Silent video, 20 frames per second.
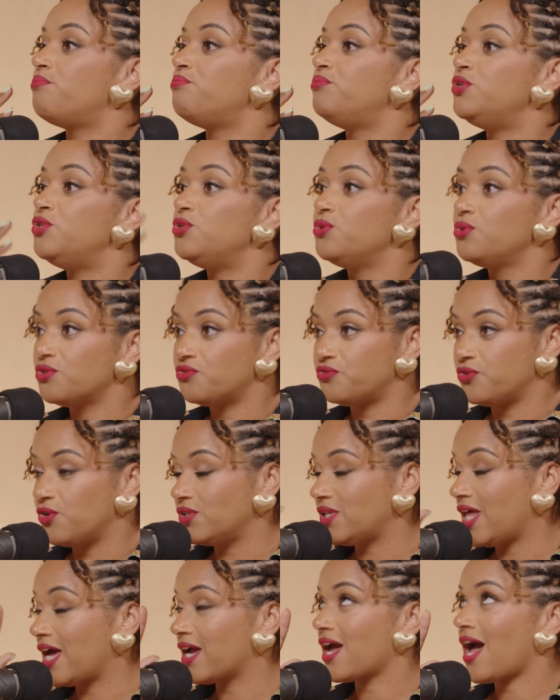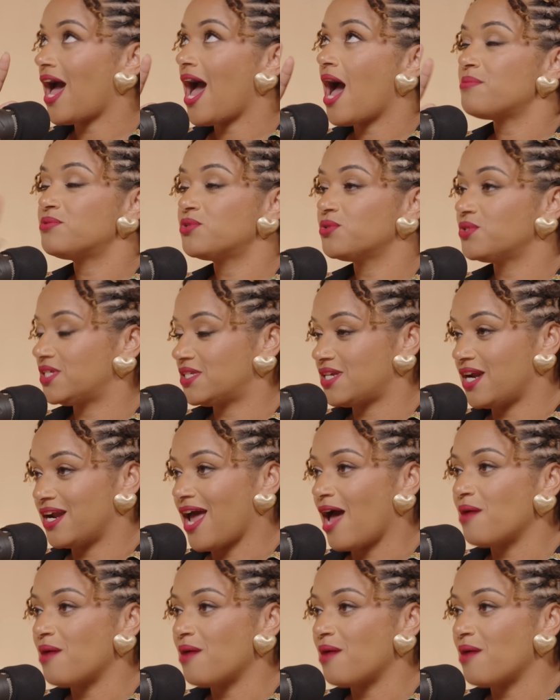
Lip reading: beautiful, like absolutely stunning.